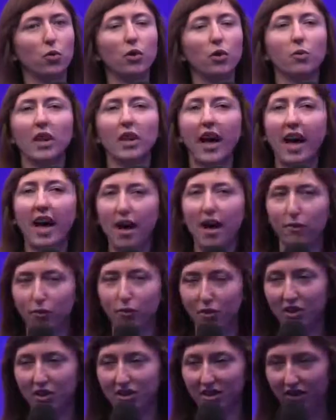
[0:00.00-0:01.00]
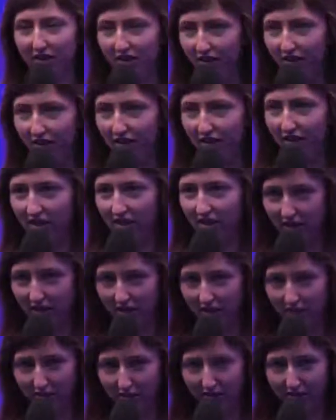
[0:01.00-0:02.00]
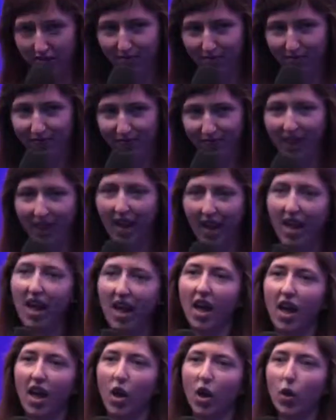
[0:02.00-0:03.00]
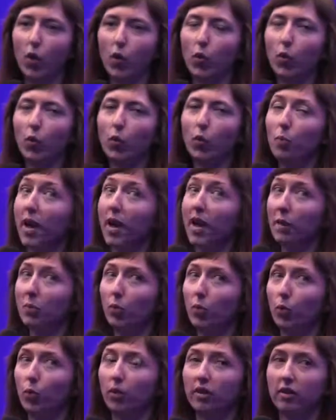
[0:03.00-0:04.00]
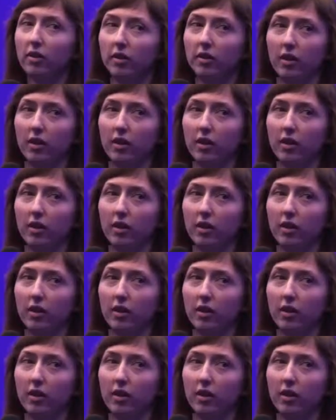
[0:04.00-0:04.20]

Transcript: we will have critically thinking adults who maybe will